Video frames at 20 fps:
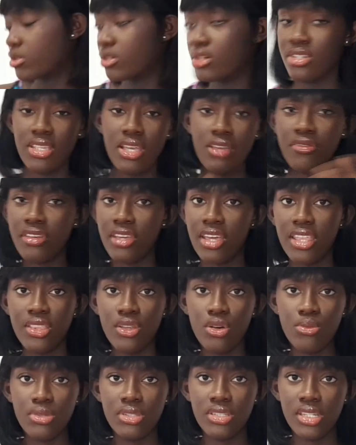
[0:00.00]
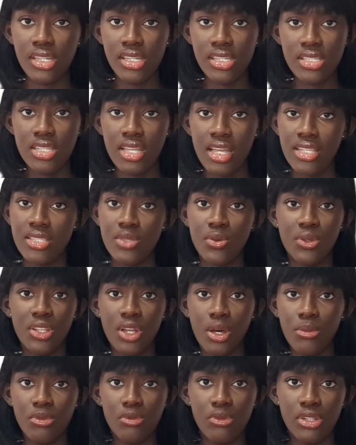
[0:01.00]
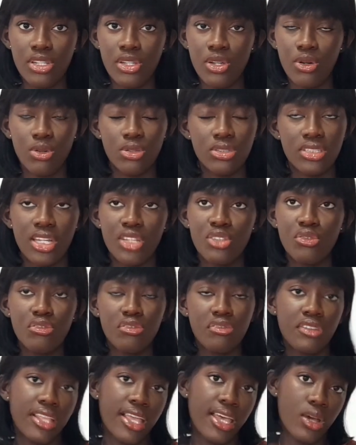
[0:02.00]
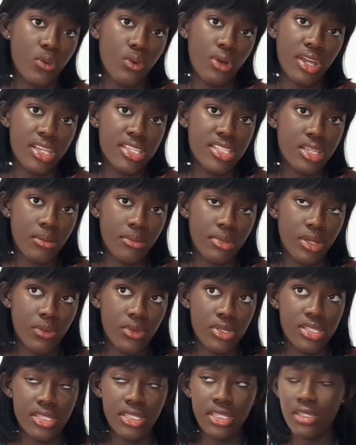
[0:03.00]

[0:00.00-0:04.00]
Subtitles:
because I figured there'll be days that the weather will be really hot and I don't feel like wearing something with